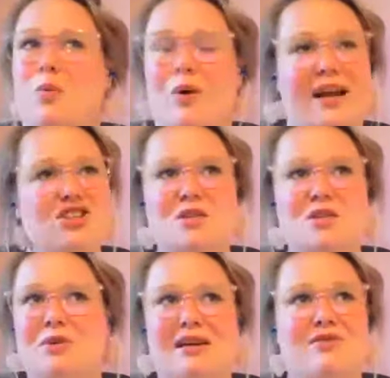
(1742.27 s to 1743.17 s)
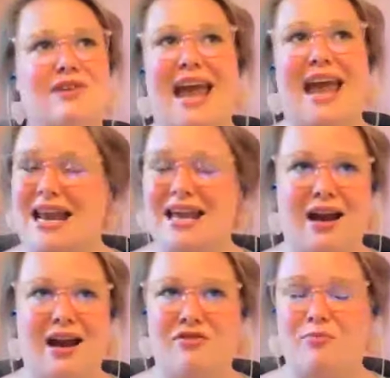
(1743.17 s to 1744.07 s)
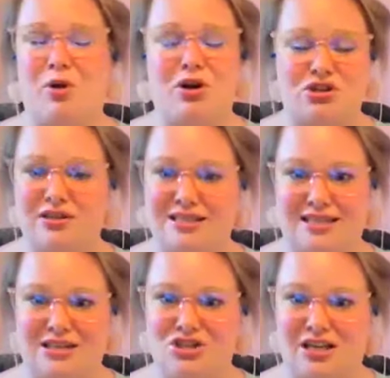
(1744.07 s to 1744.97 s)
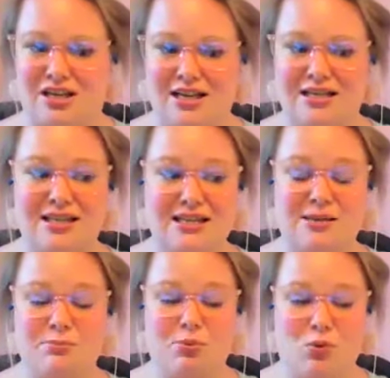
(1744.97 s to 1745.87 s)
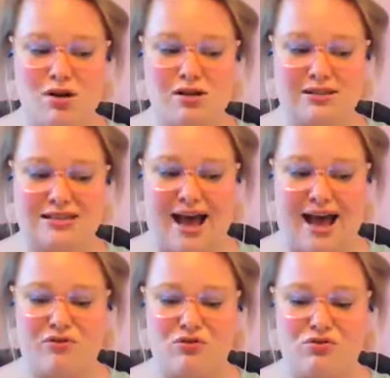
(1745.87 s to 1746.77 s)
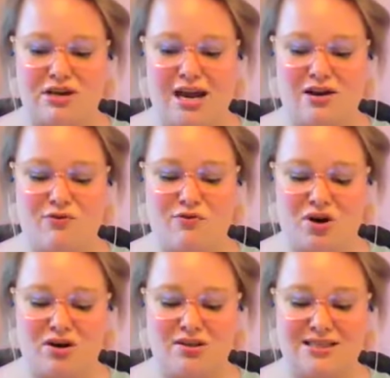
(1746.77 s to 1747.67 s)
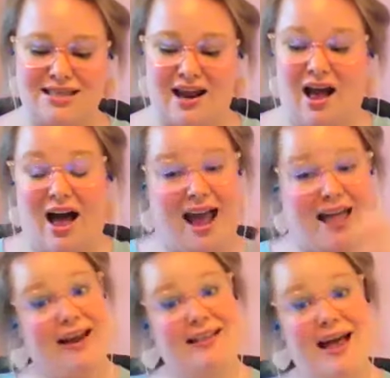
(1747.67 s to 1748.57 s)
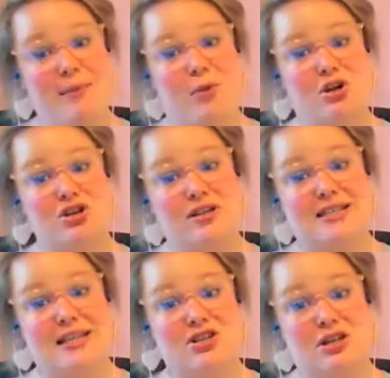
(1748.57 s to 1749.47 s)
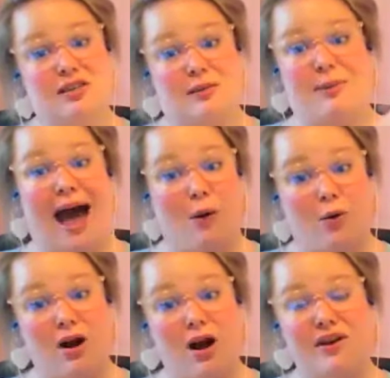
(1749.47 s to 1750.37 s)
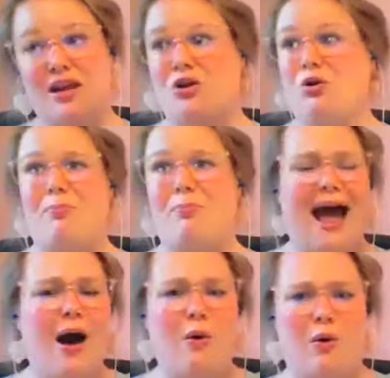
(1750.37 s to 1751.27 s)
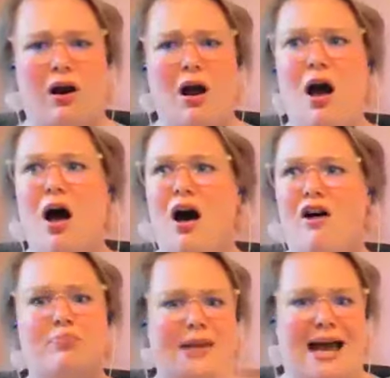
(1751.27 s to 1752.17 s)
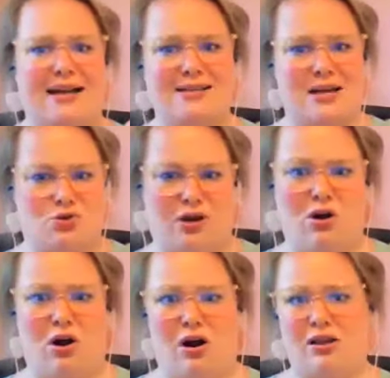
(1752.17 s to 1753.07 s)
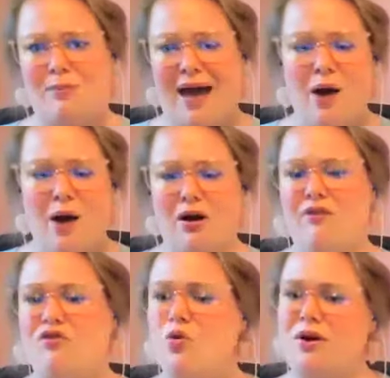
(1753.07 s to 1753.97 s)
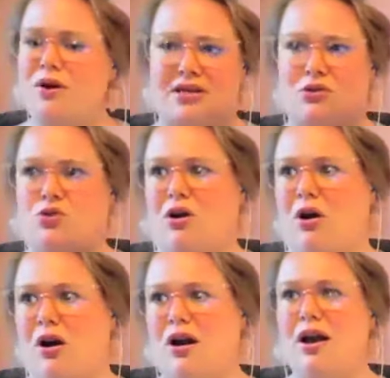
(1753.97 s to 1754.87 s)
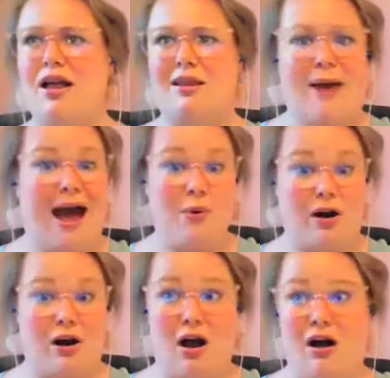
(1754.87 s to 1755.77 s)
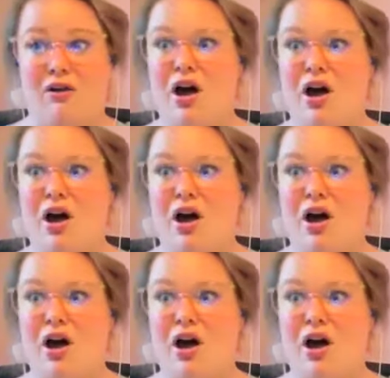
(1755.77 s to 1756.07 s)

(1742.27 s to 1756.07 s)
What I just believe in any kind of marginalization is that it's important to have creative works that highlight that marginalization, the power of it, the power of Black-centric art, the power of queer-centric art, the power of